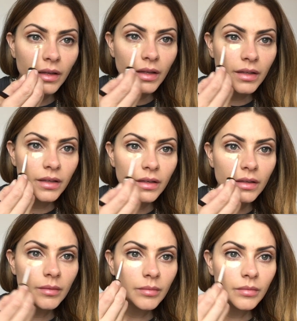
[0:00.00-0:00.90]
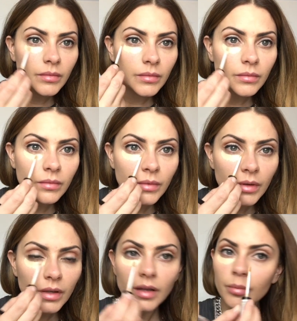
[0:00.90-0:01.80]
and
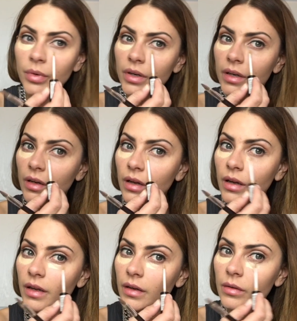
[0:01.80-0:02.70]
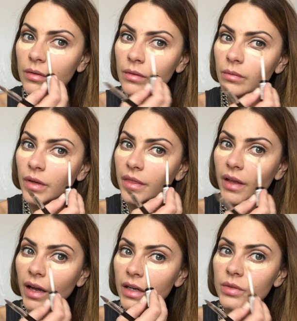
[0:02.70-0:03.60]
I'll put it on with
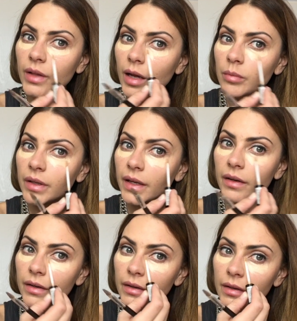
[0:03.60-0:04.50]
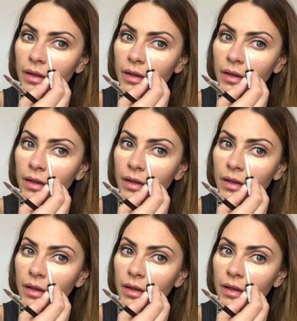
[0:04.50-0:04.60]
the actual applicator.